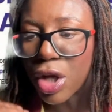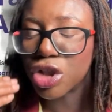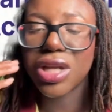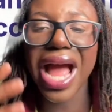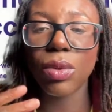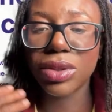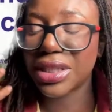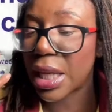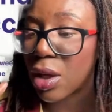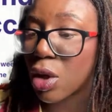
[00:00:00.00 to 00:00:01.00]
So I would
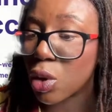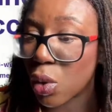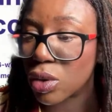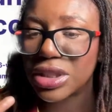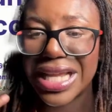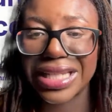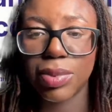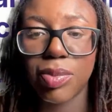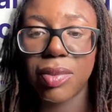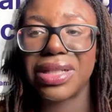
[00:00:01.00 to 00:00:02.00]
say Claude is
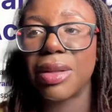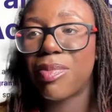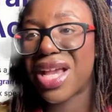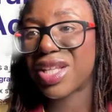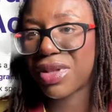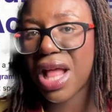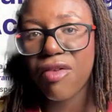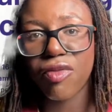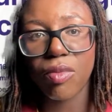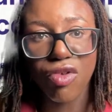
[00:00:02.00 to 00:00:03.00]
probably the best
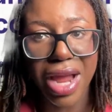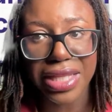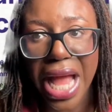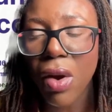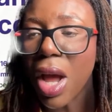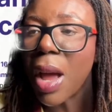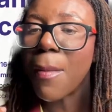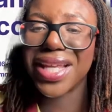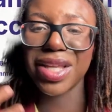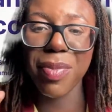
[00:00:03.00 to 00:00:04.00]
platform right now,
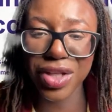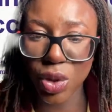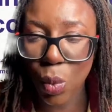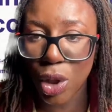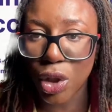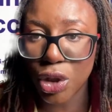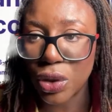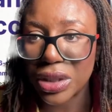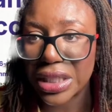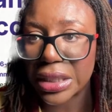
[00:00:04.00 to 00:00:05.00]
but it depends on what you're
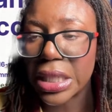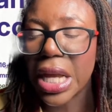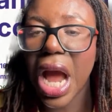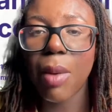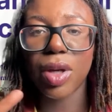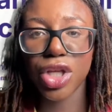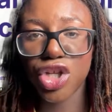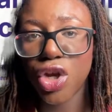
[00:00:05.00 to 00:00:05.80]
using. I'm going to show